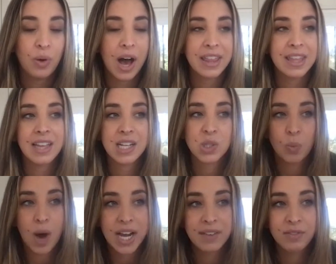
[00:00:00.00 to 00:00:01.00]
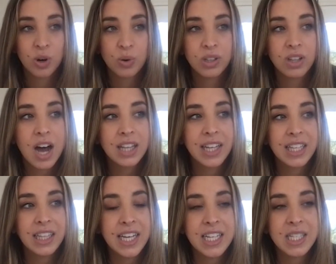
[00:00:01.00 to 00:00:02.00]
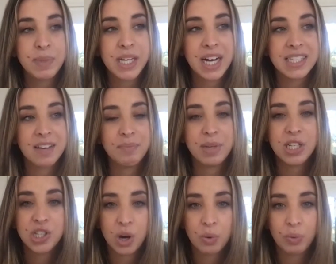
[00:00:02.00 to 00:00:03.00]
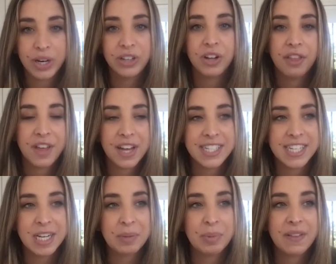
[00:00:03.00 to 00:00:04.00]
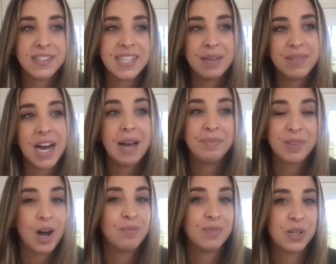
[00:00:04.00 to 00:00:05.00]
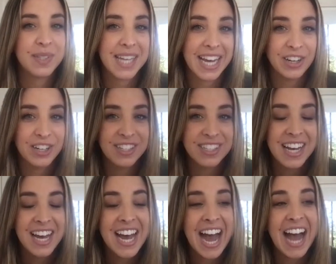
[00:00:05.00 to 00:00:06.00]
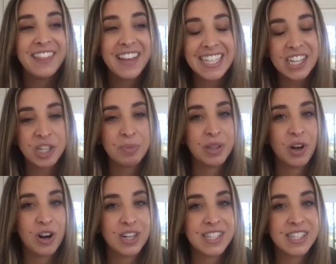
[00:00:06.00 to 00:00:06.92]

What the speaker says: I think that's why I've grown a lot lately, is because I've been so real and authentic, but at the same time comes those haters. And that's actually been the hardest